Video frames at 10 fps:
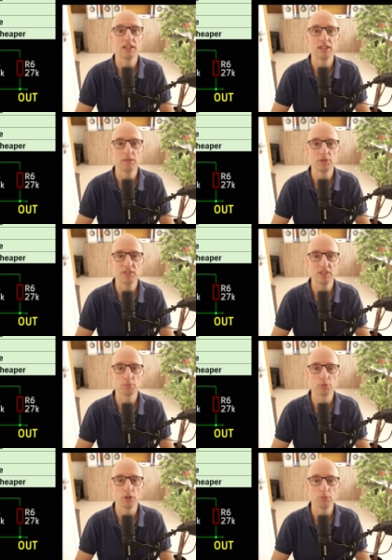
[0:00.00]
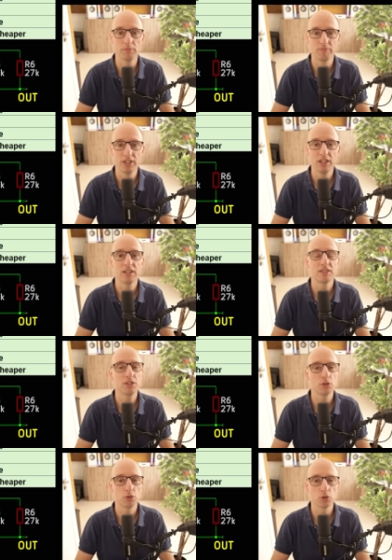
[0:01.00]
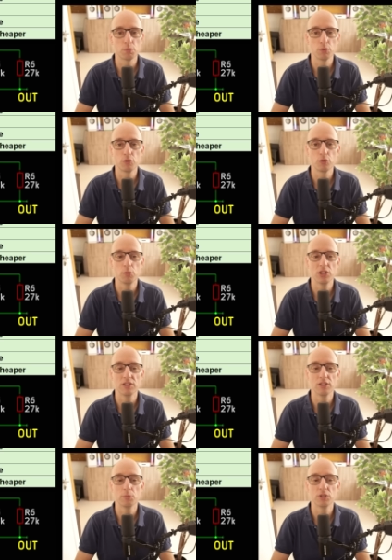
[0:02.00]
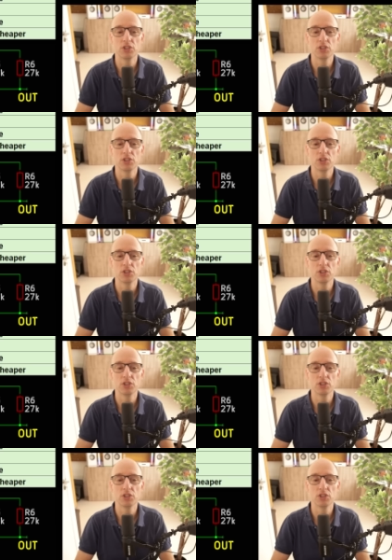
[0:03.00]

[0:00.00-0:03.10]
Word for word: limiting the problem. This also proved to be a little bit